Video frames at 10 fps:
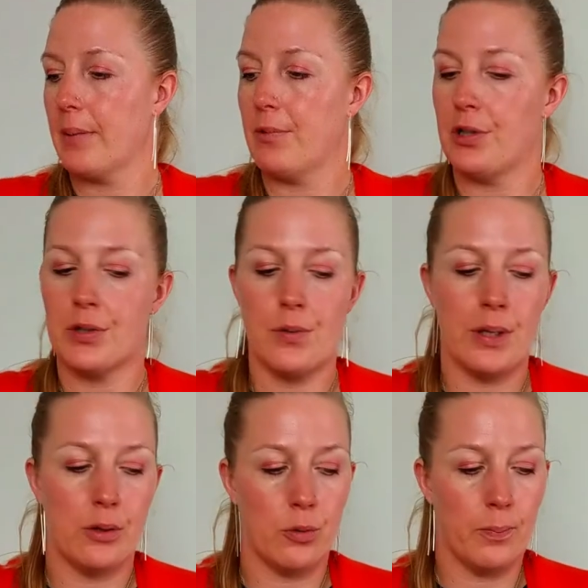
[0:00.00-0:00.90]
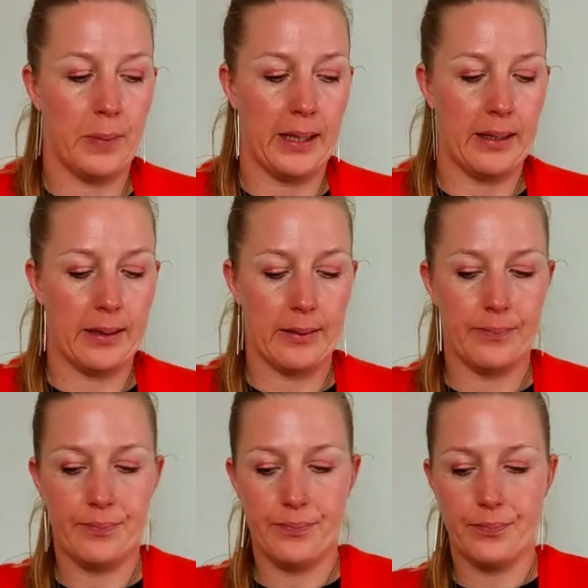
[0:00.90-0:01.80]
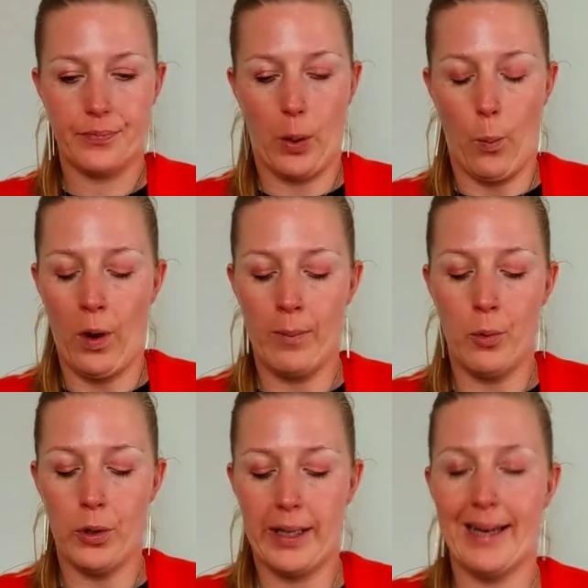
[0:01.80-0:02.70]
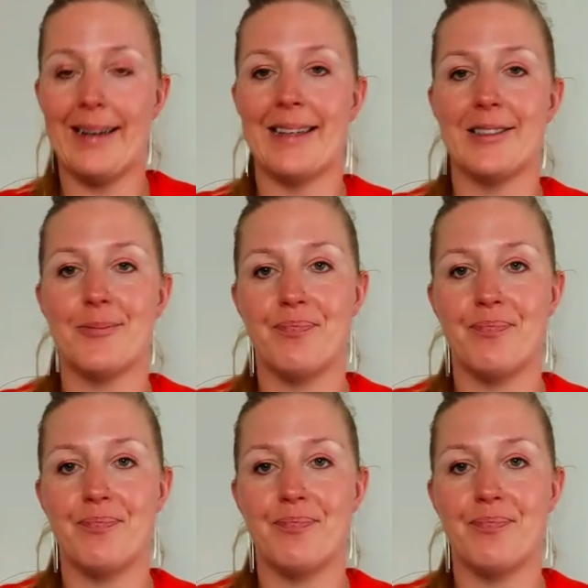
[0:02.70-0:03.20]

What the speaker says: I'm just going to pick one more card